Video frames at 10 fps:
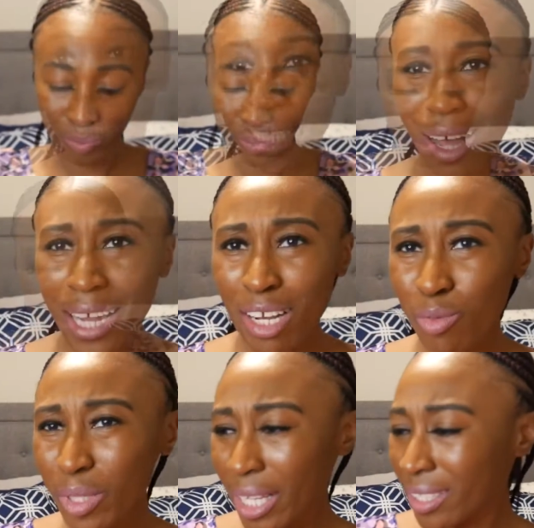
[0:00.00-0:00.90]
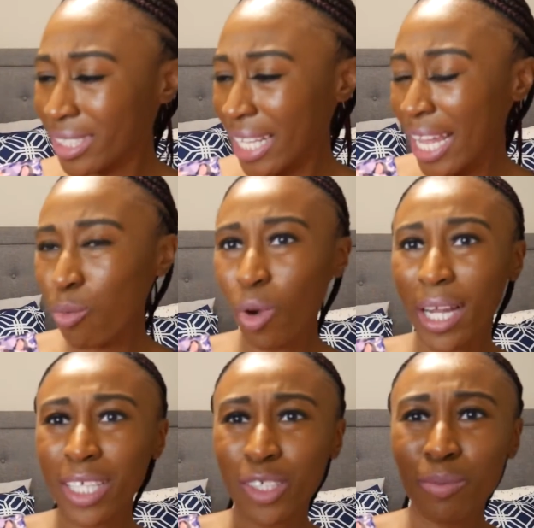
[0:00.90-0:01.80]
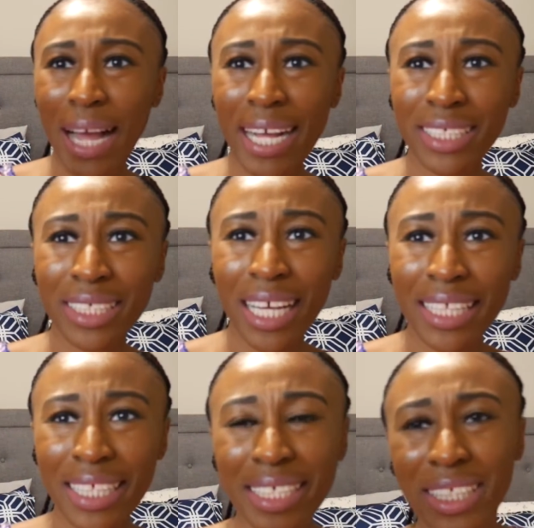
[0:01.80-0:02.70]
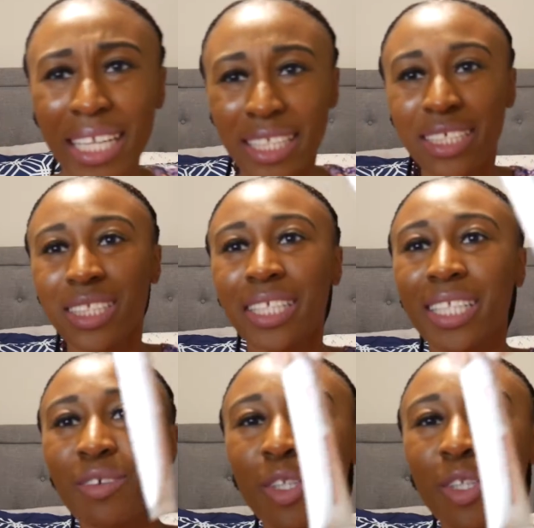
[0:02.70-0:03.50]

Yeah, I don't really understand why they do packaging like this. Like, this is literally